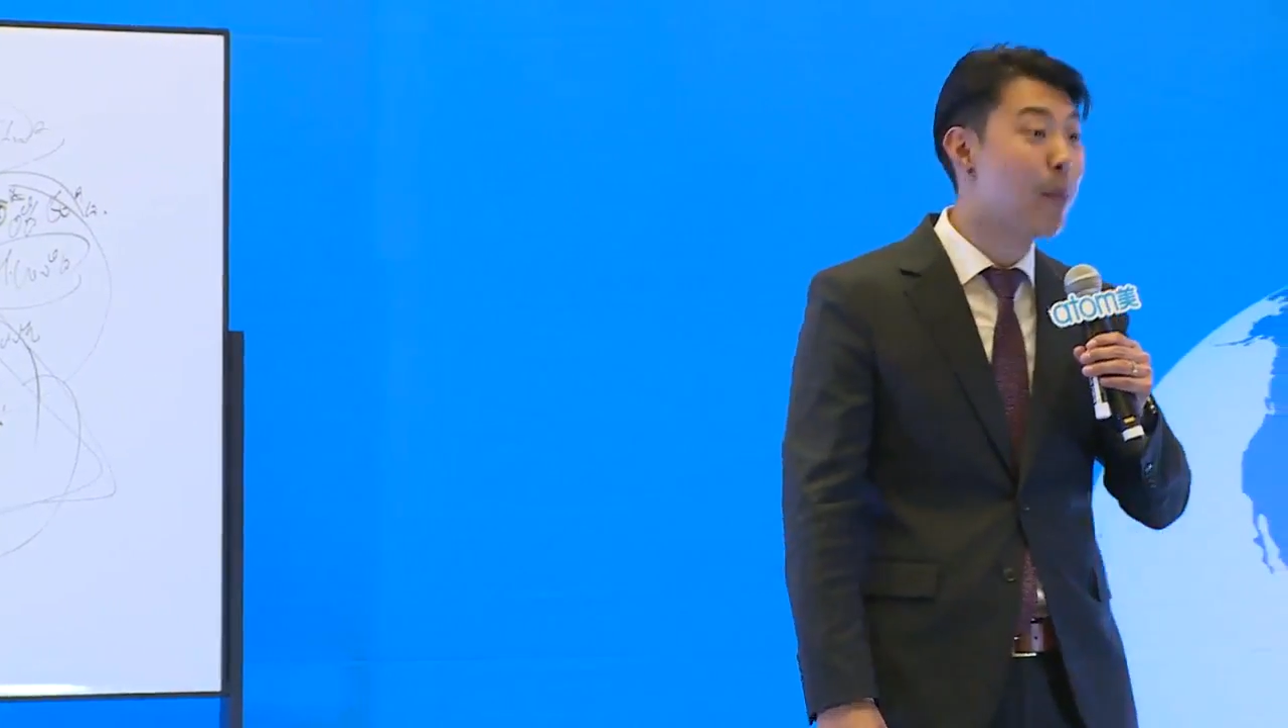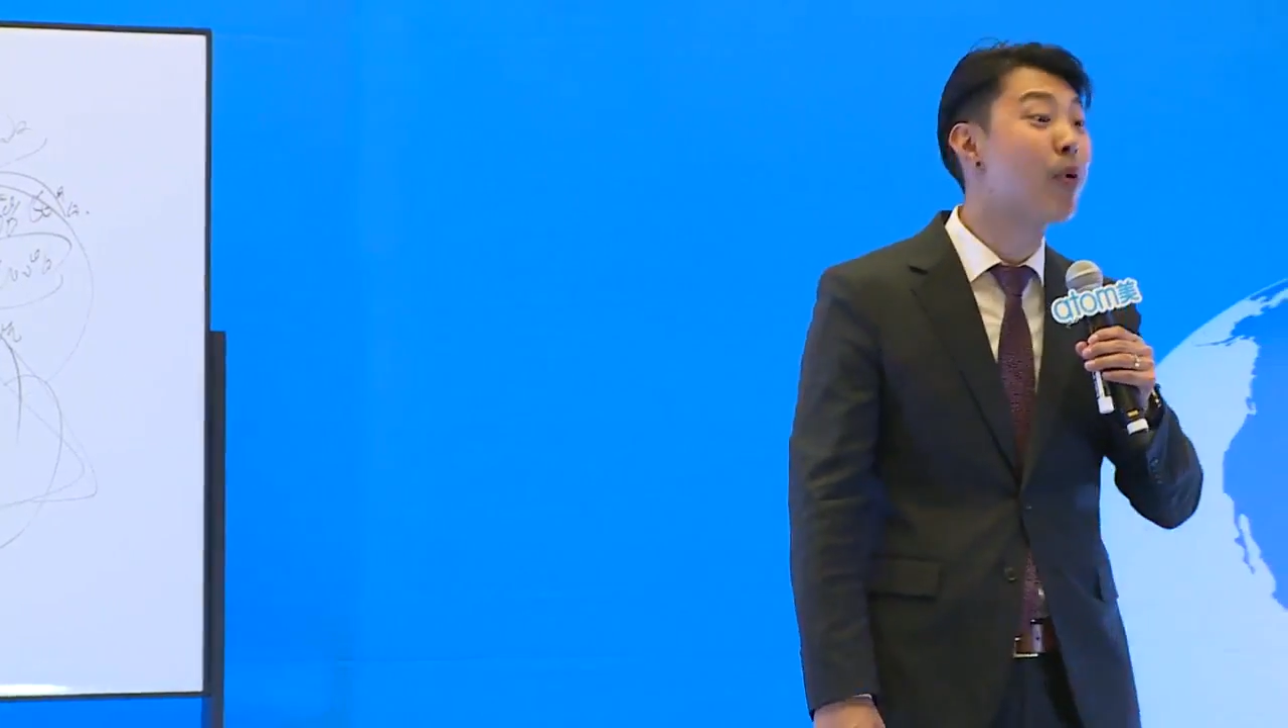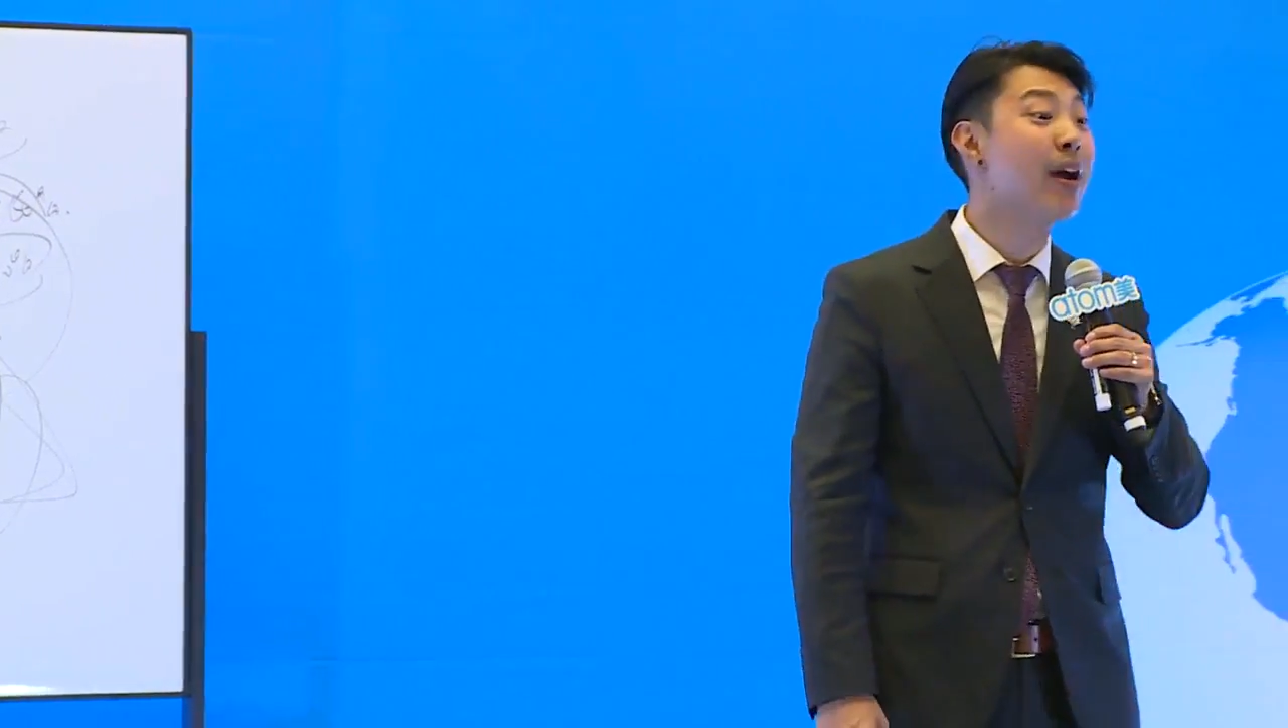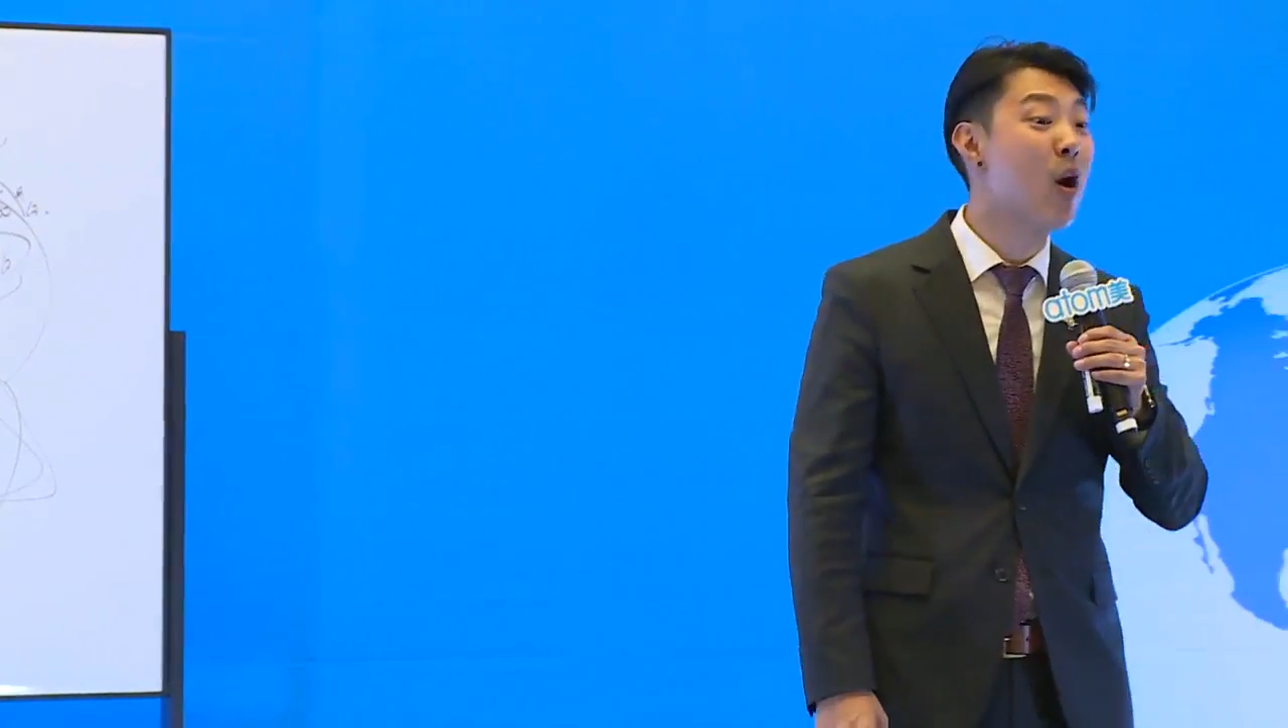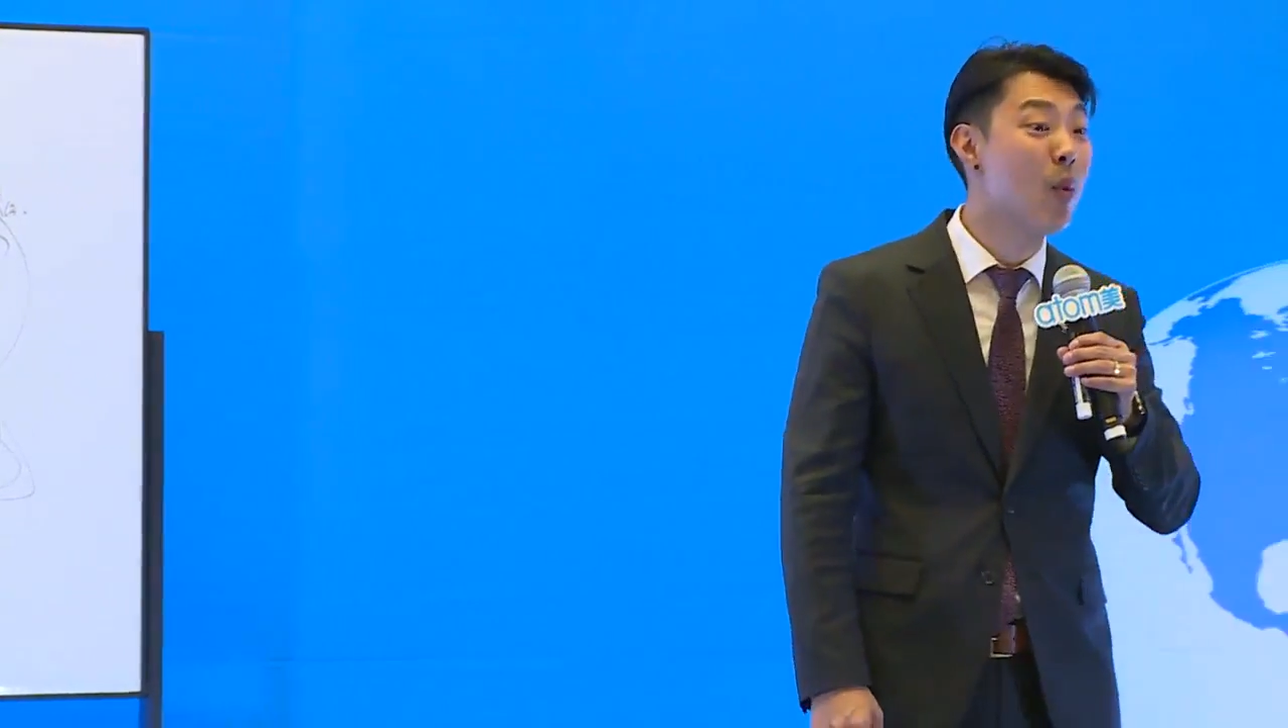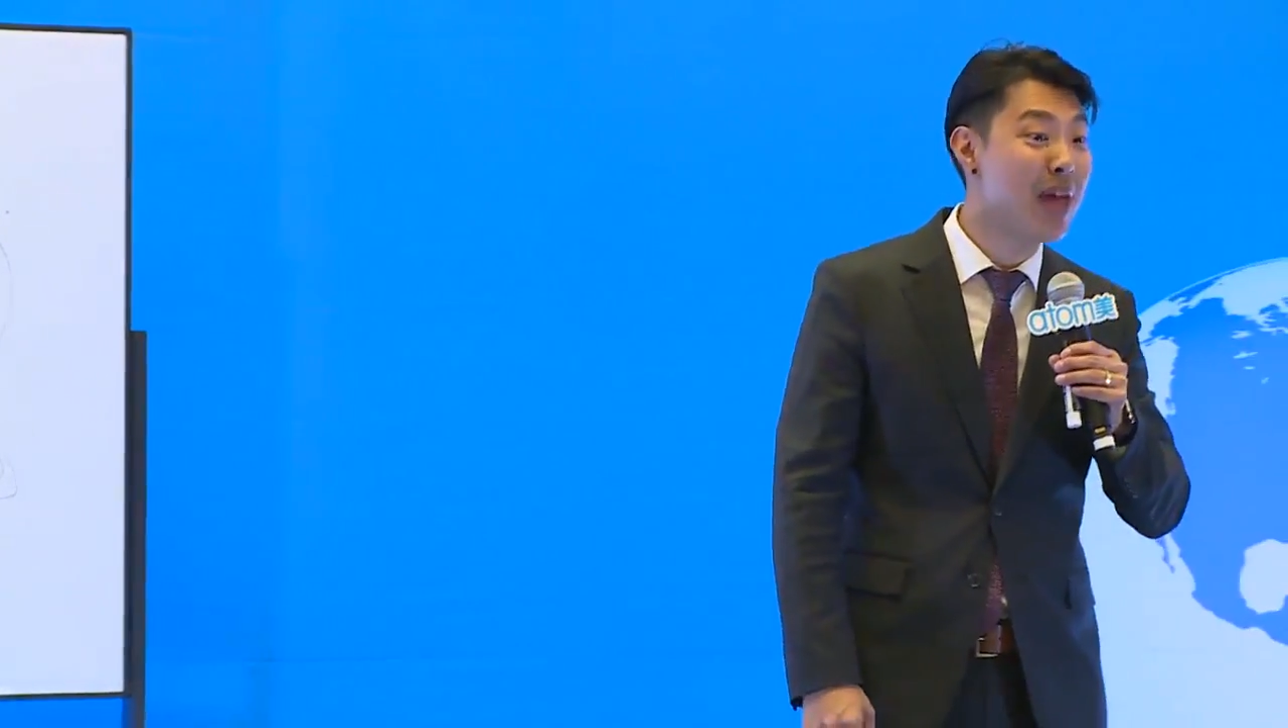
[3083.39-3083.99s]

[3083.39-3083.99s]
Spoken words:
bring home